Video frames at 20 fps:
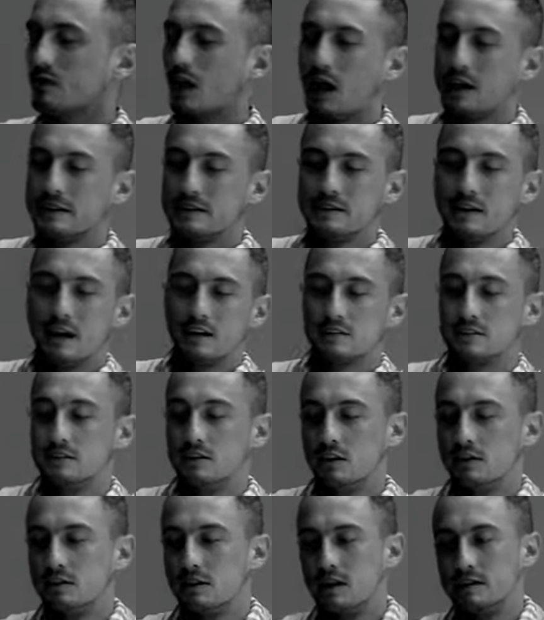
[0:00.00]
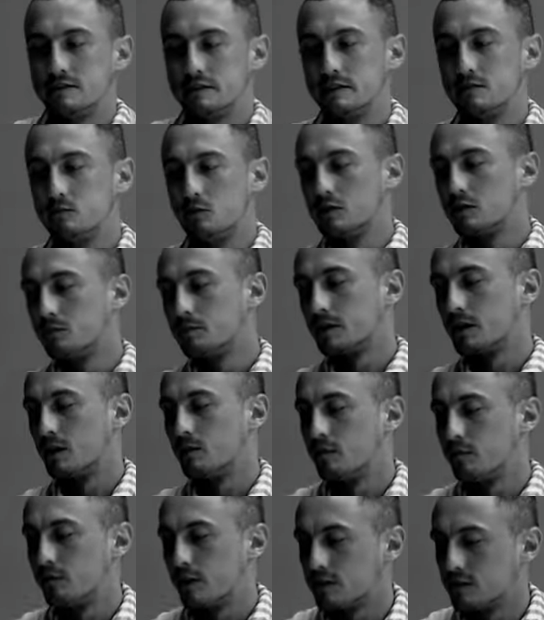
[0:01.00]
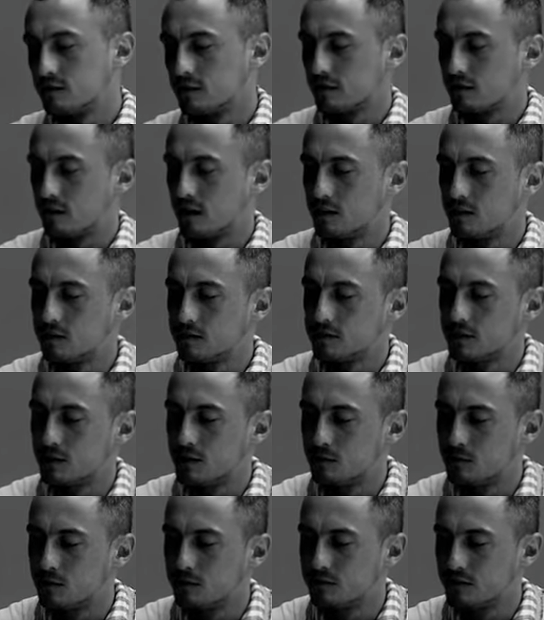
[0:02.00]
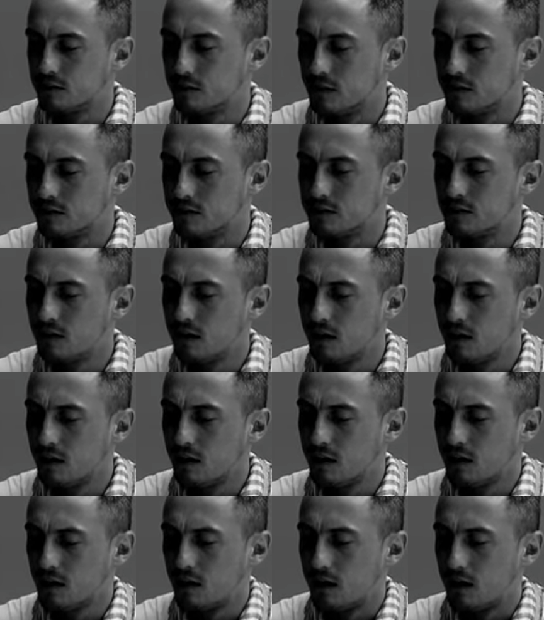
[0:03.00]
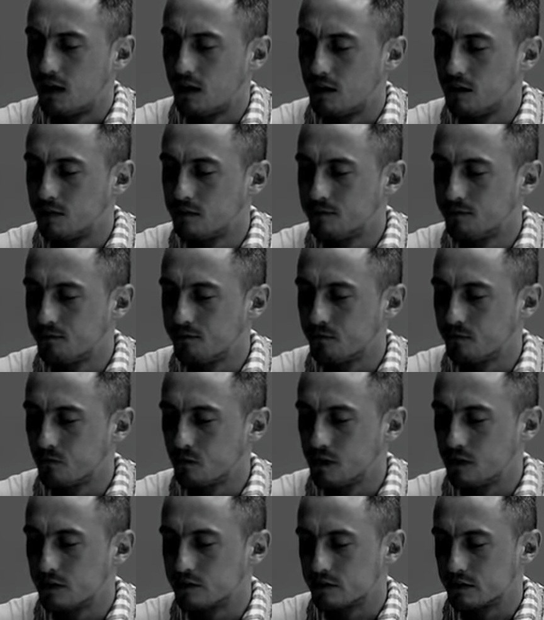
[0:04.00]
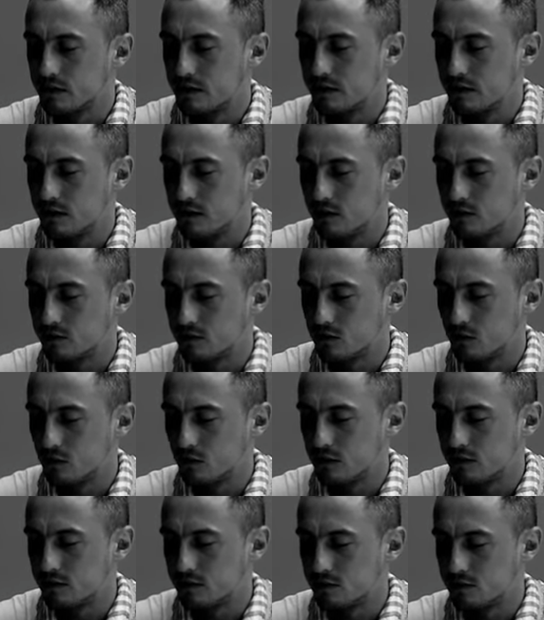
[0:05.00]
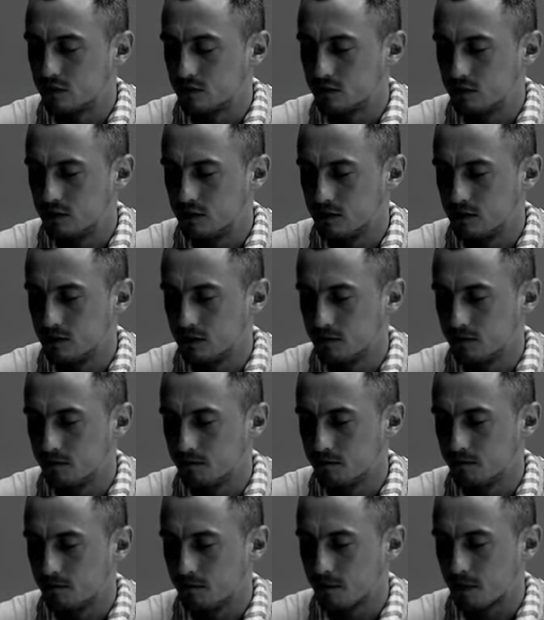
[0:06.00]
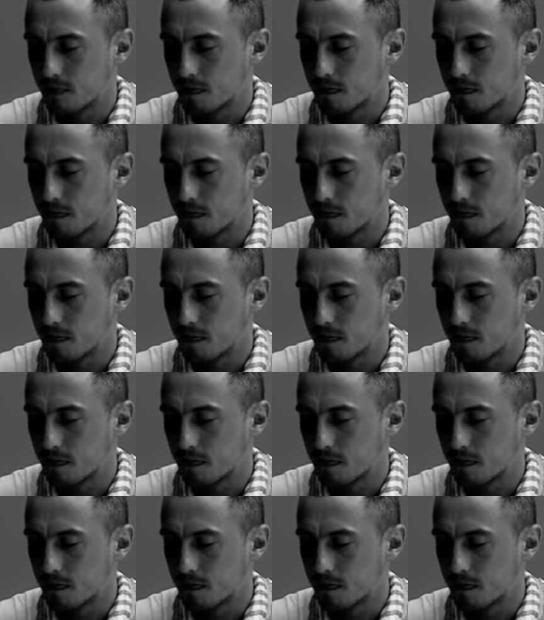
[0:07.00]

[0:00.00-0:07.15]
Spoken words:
I didn't actually know that I did want to become a fashion designer until I moved to London. When I was a kid, I was always interested in